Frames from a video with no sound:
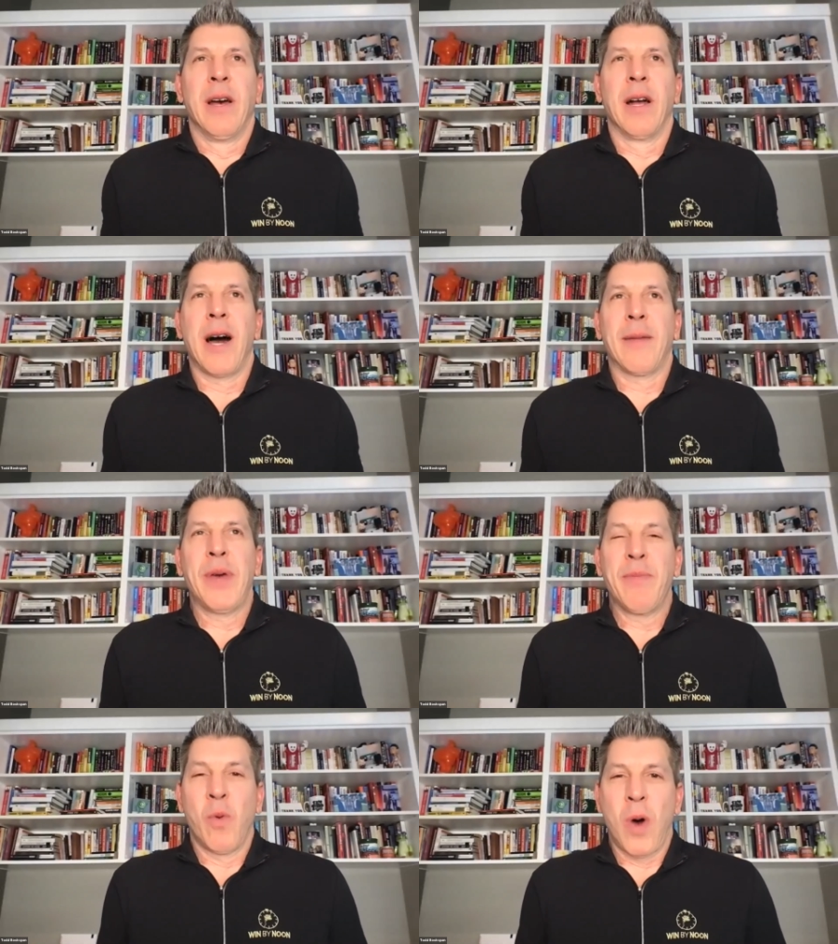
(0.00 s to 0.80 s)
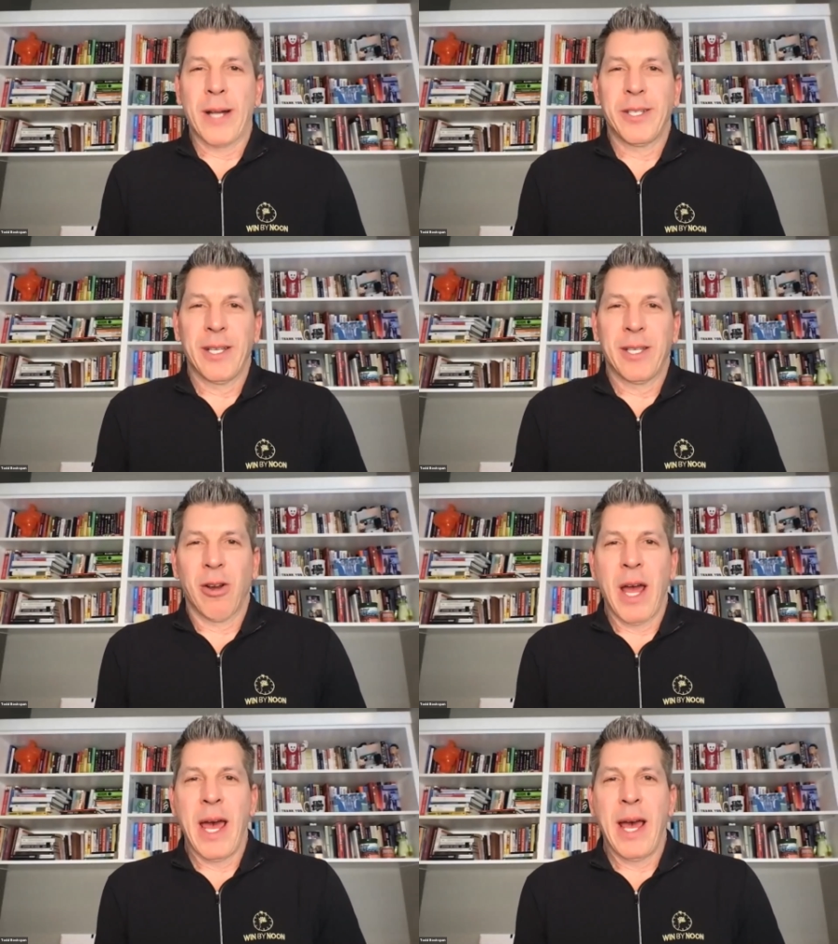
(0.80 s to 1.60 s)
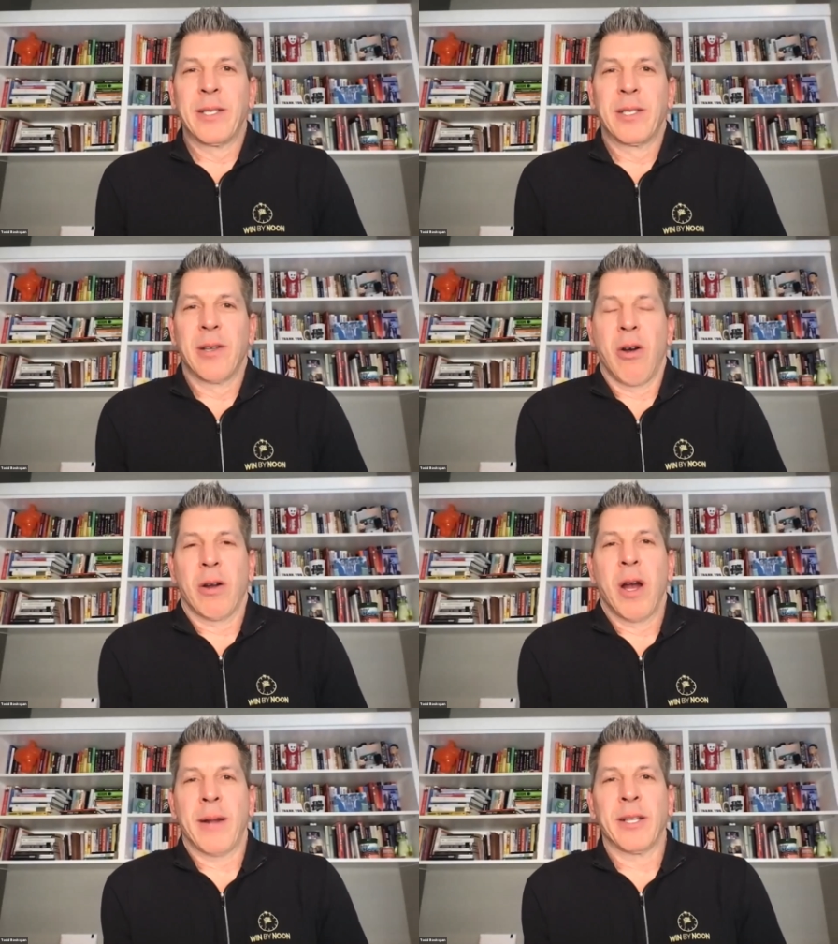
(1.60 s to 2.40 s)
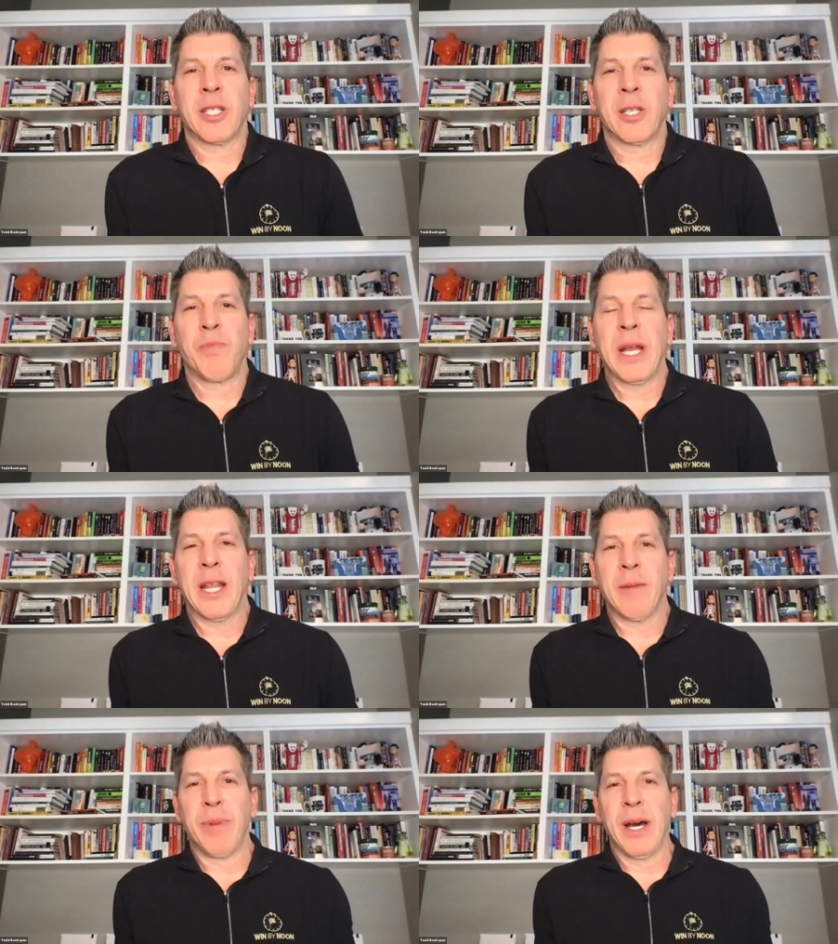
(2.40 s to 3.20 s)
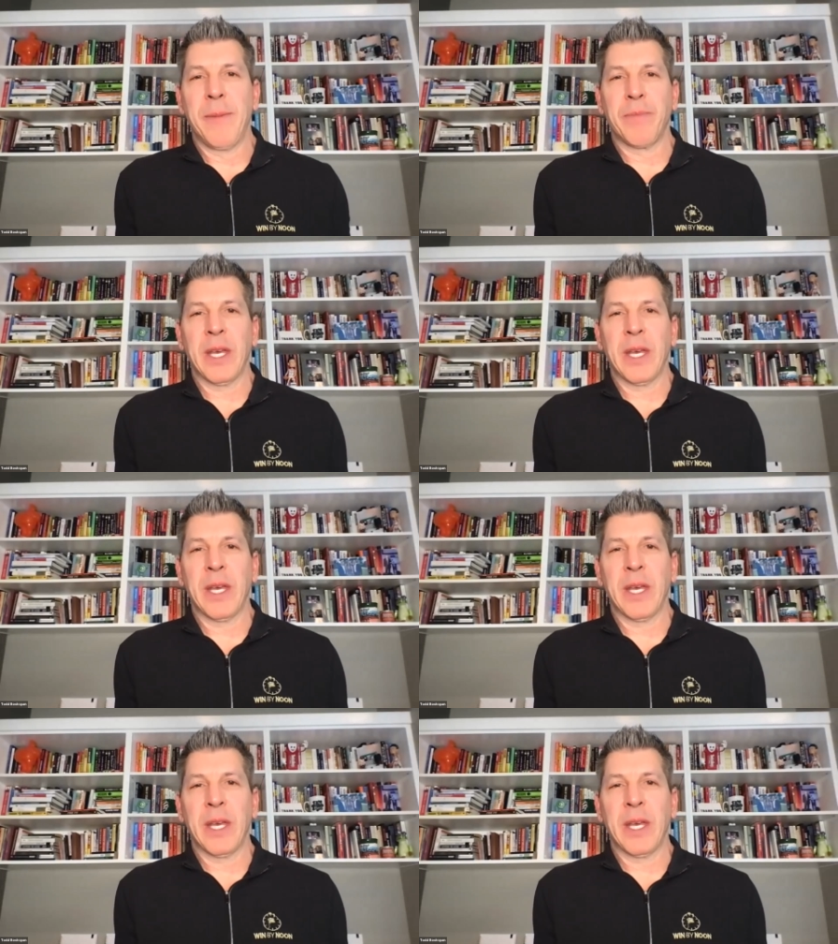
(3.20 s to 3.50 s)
a lot of people watching this their heads are kind of spinning but